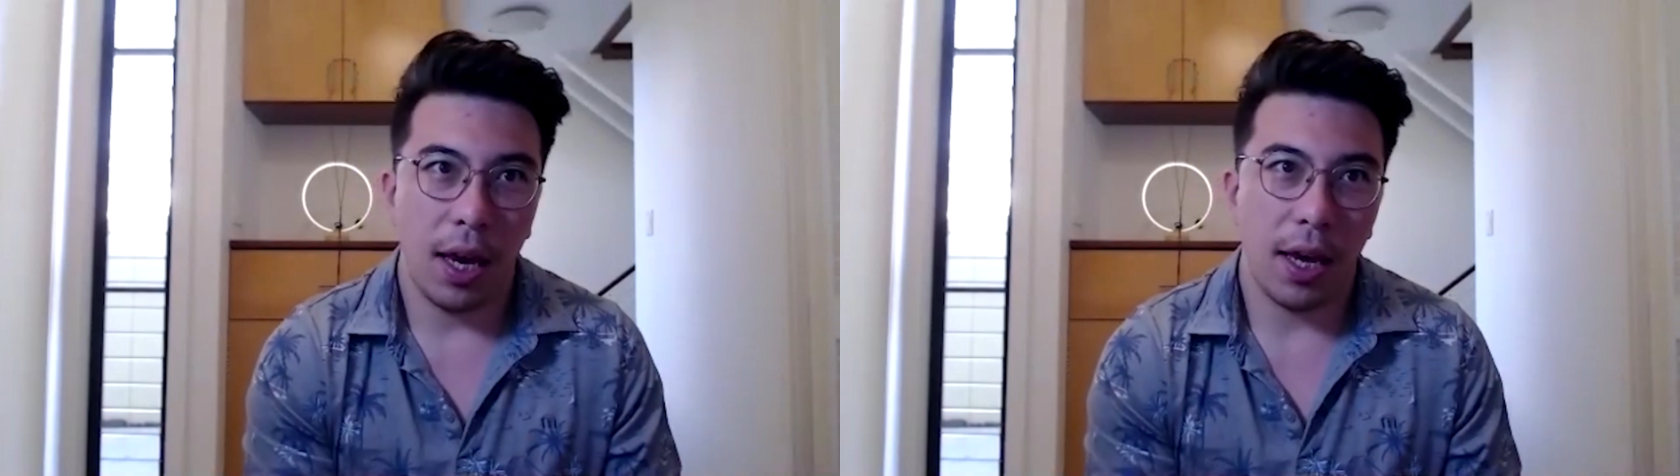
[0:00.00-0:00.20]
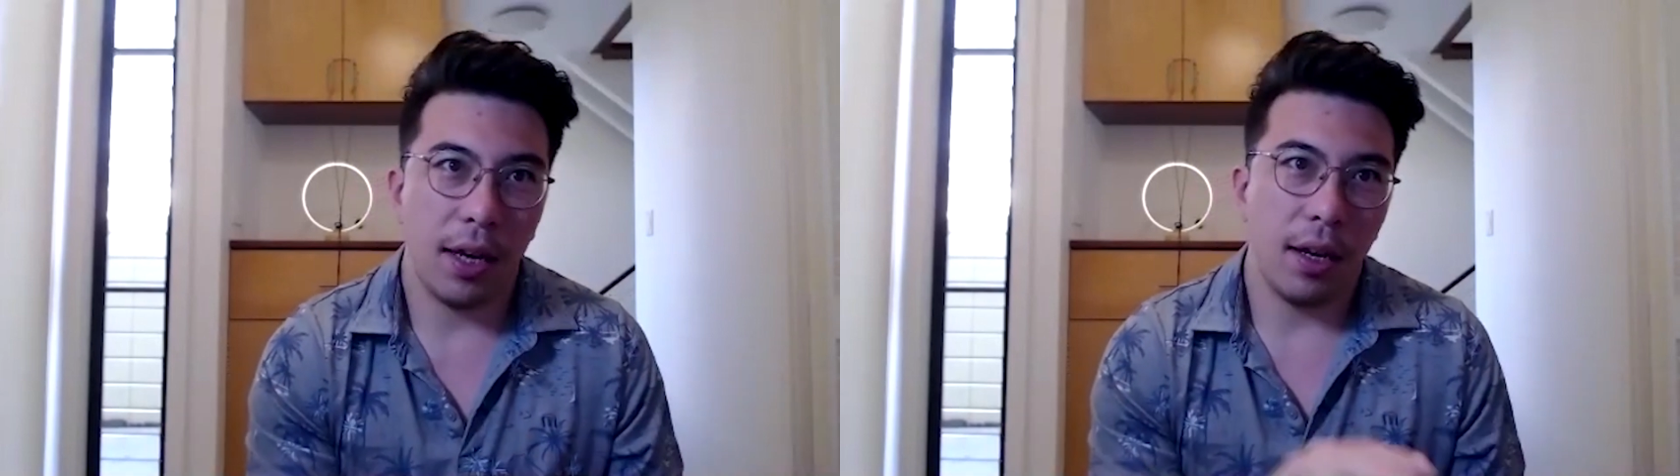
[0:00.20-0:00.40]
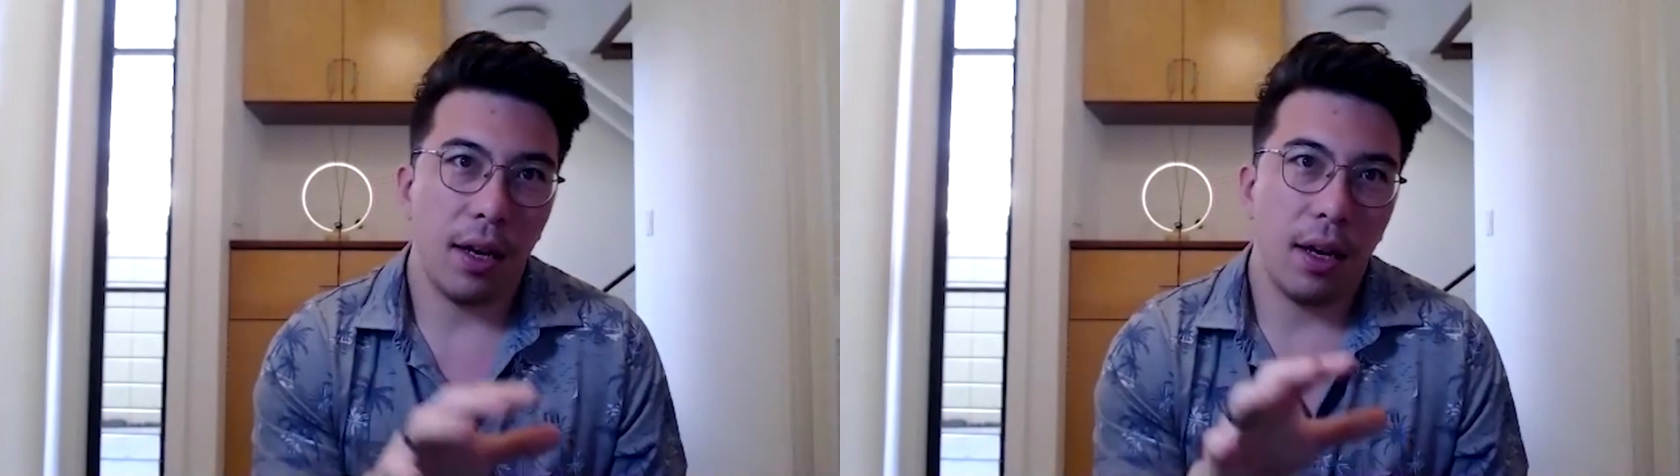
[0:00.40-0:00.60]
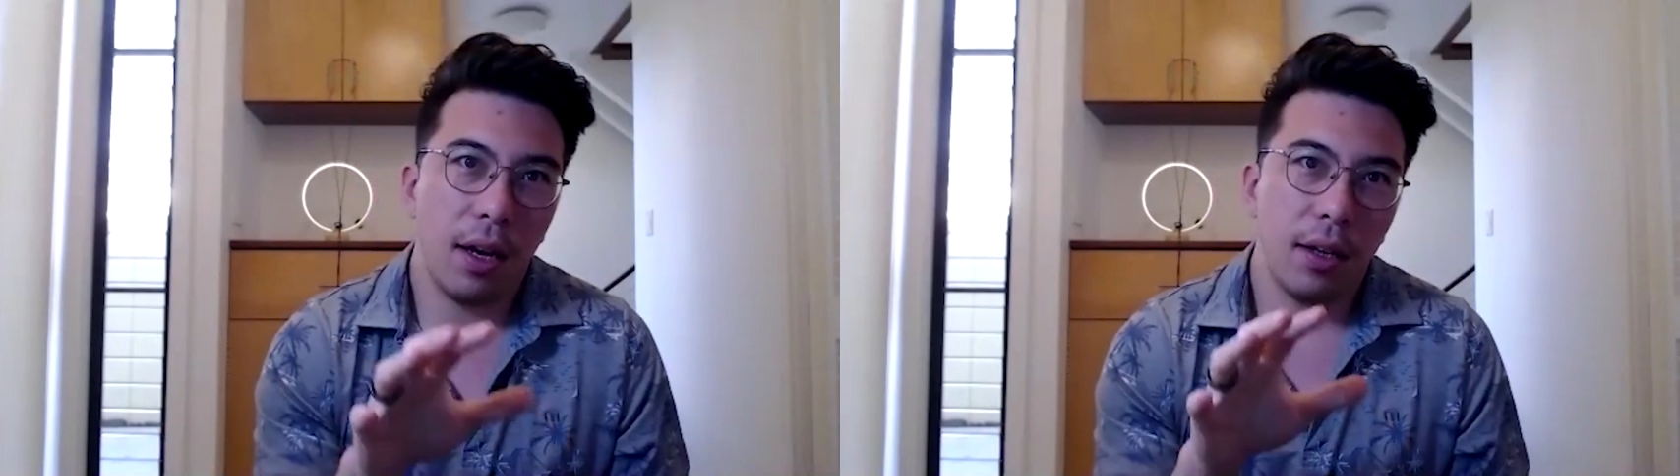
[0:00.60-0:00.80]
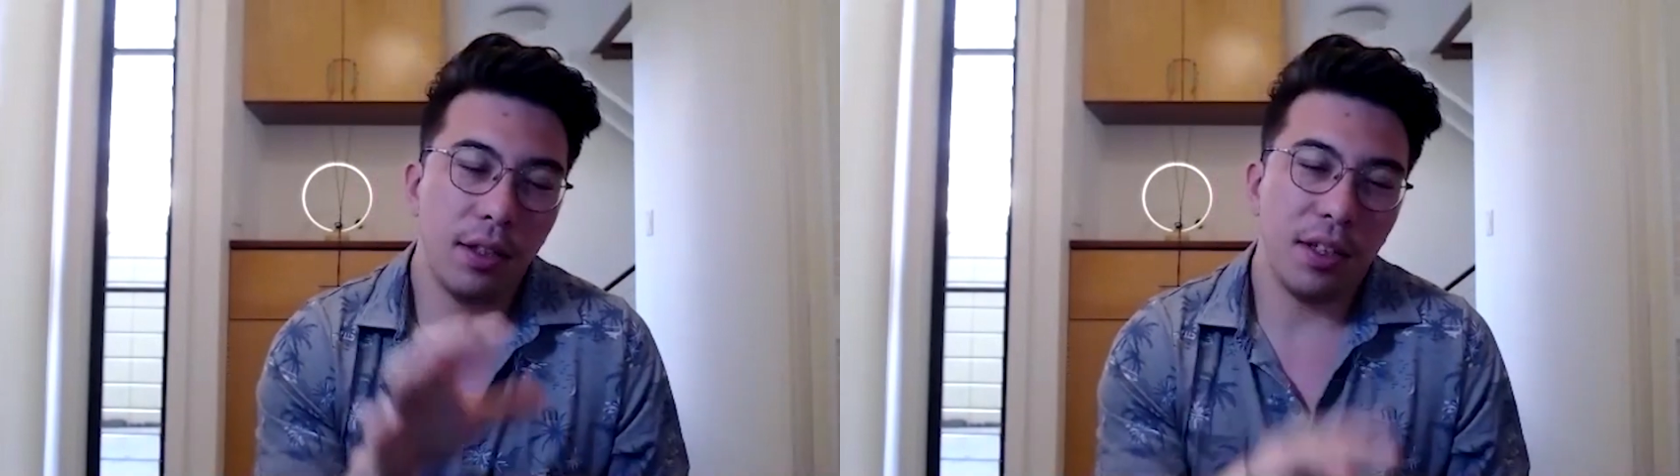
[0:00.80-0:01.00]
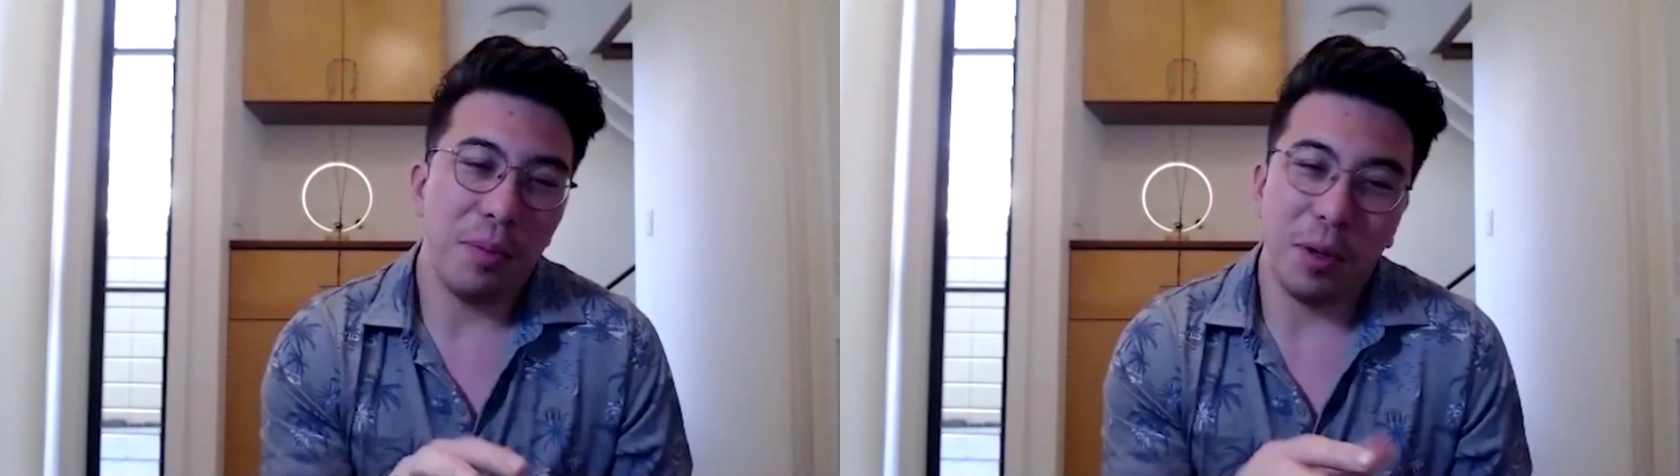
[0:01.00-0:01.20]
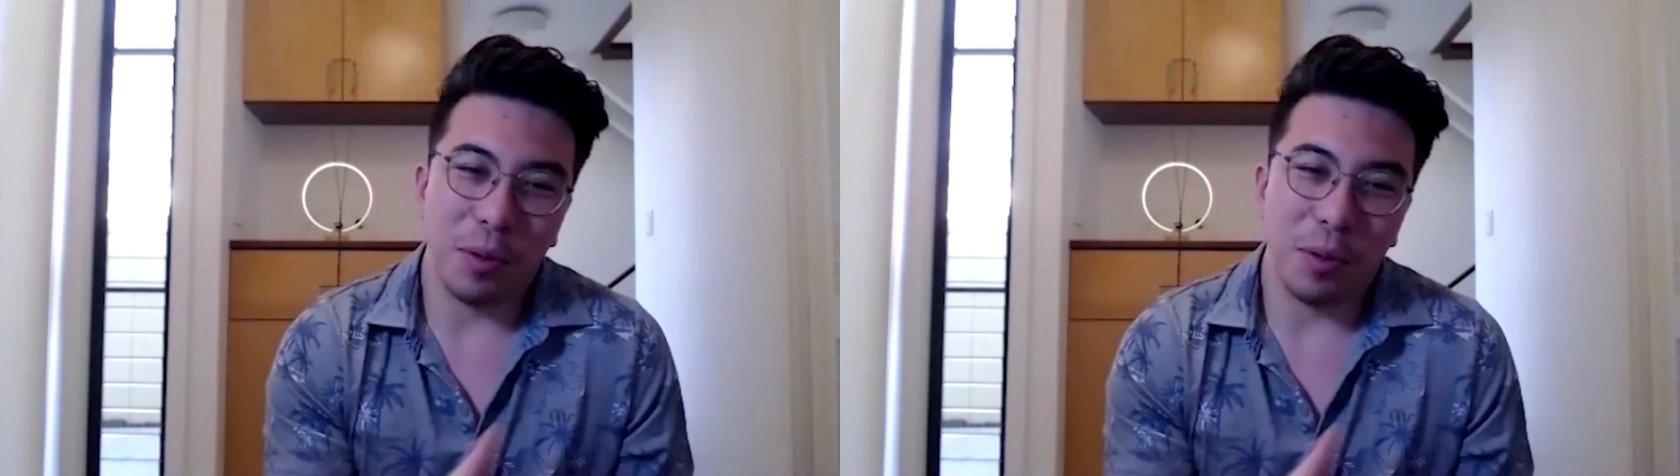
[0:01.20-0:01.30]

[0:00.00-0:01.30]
And since I've been